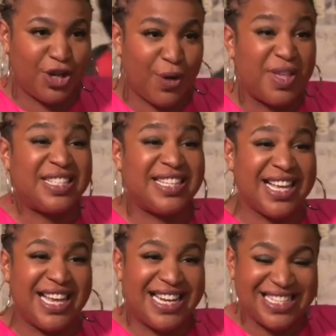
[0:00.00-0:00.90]
You know, this is
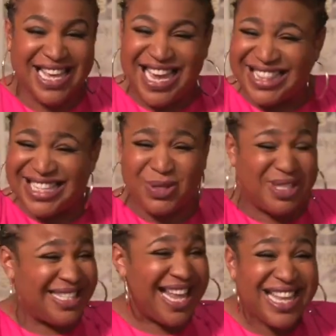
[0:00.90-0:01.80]

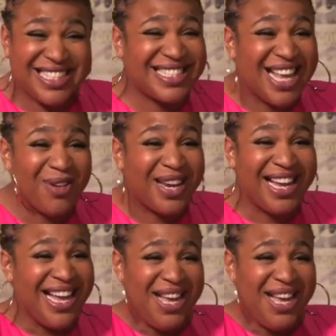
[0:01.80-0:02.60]
necessary.